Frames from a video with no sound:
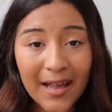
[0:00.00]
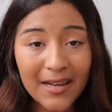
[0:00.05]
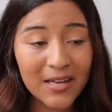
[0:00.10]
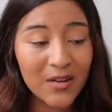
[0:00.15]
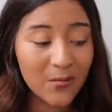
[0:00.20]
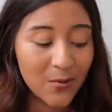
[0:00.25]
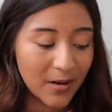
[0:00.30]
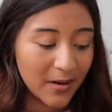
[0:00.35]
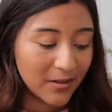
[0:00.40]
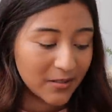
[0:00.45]

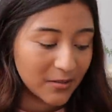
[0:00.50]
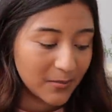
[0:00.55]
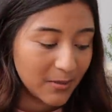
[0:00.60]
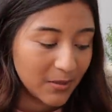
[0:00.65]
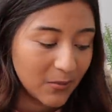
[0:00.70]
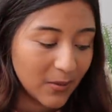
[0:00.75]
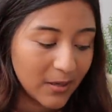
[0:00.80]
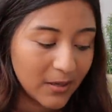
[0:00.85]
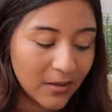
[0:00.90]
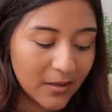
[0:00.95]
anywhere, to be
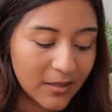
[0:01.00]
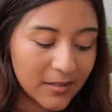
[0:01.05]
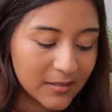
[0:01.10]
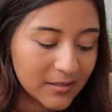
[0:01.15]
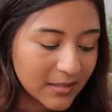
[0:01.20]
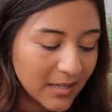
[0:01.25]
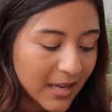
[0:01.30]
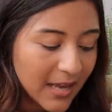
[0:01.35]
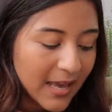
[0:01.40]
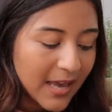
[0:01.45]
quite
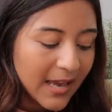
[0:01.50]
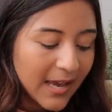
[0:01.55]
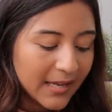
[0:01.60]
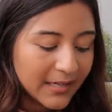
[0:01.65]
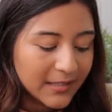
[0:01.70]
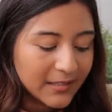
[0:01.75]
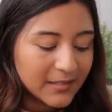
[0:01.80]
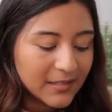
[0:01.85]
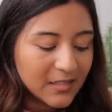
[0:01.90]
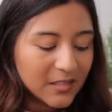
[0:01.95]
honest.
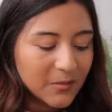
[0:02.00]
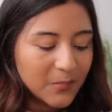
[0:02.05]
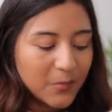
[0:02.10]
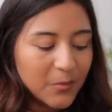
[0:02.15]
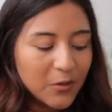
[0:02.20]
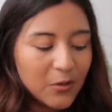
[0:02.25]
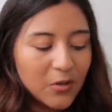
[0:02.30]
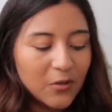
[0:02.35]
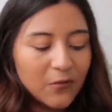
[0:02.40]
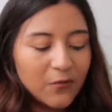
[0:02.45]
And it's this
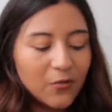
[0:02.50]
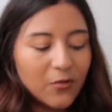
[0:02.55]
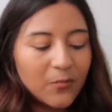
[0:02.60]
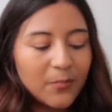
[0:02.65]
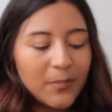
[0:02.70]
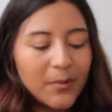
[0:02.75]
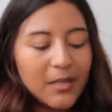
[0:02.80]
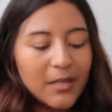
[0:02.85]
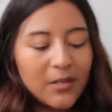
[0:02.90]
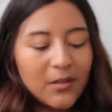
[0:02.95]
beautiful
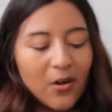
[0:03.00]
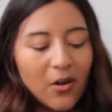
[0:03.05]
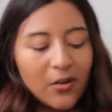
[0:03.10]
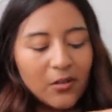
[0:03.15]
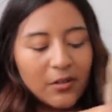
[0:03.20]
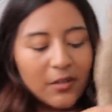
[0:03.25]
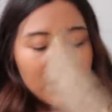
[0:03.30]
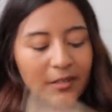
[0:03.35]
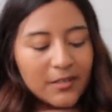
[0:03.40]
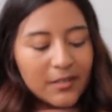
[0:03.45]
bead
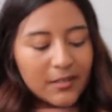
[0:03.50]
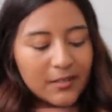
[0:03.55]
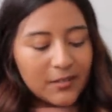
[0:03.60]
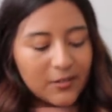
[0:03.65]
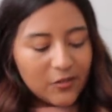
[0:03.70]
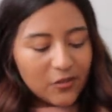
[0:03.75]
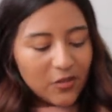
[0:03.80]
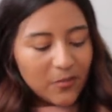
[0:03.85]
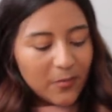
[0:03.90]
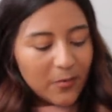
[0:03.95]
garland. It's
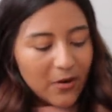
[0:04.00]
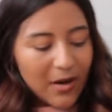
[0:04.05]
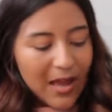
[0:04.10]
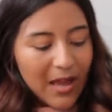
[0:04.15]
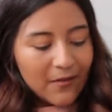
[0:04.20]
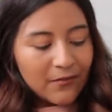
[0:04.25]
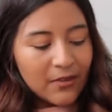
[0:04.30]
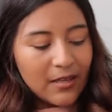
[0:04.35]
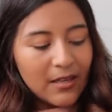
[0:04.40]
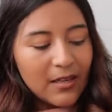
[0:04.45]
super
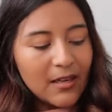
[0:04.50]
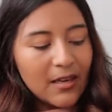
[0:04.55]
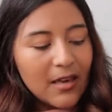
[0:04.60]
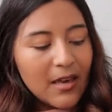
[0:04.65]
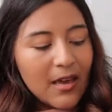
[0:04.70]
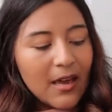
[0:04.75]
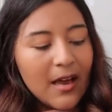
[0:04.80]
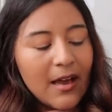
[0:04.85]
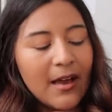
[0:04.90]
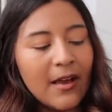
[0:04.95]
heavy
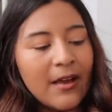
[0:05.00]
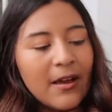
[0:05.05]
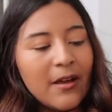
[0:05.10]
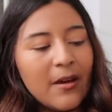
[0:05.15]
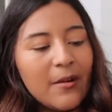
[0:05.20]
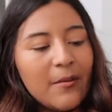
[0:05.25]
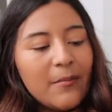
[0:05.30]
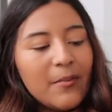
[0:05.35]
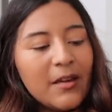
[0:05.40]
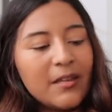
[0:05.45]

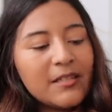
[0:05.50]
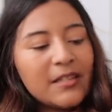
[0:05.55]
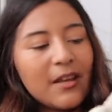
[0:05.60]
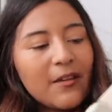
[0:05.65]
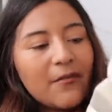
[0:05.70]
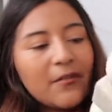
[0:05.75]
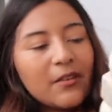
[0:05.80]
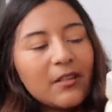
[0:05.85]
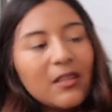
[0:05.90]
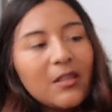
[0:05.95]
um, and
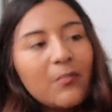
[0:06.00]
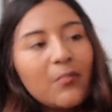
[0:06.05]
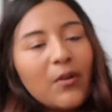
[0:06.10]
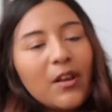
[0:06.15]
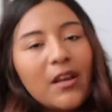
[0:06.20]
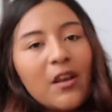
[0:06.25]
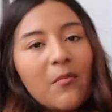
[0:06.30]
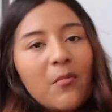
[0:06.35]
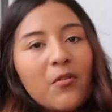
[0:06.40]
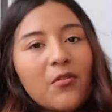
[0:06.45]
definitely
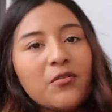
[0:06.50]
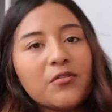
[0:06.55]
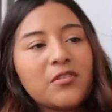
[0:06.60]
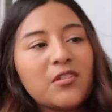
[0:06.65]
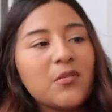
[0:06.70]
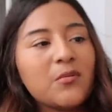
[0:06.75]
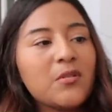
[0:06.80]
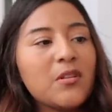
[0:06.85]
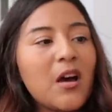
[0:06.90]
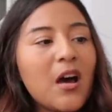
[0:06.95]
breakable,
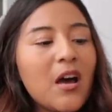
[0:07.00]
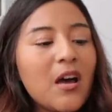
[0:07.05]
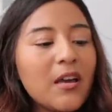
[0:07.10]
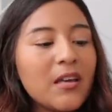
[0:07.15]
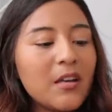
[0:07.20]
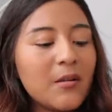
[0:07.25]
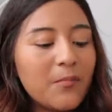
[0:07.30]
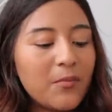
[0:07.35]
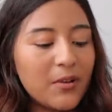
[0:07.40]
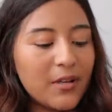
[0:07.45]
so not
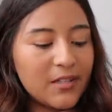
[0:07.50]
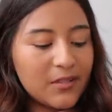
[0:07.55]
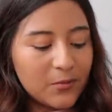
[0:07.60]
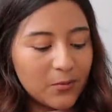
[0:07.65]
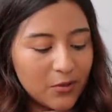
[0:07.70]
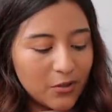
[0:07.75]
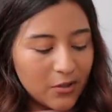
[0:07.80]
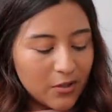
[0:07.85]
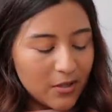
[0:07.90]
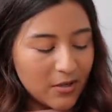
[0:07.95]
in a place
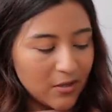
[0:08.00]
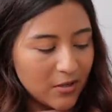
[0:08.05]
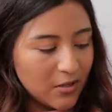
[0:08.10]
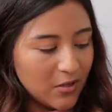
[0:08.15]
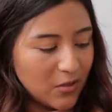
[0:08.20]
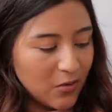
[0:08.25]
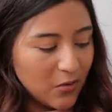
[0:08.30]
where